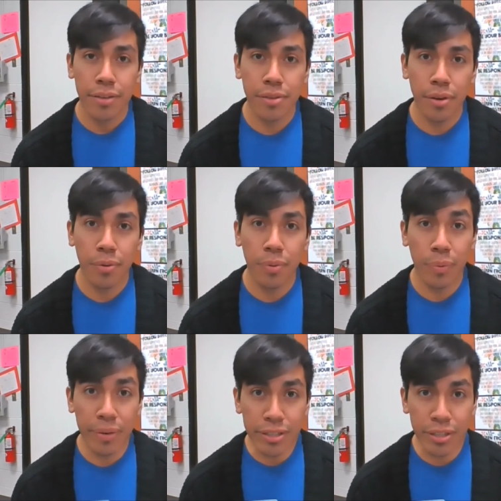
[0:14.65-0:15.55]
So
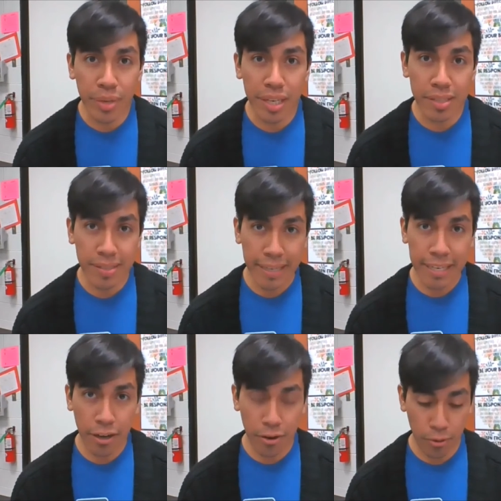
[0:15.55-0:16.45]
what we're doing is
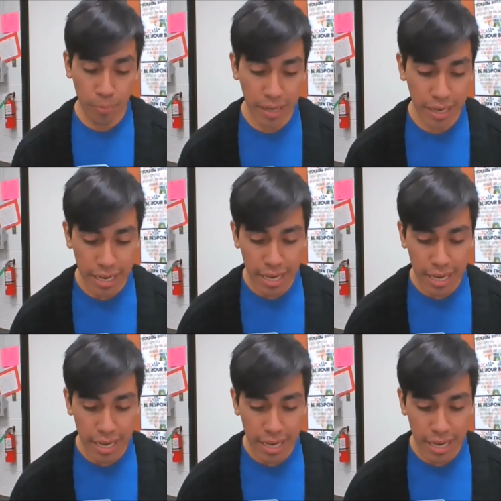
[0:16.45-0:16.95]
sending home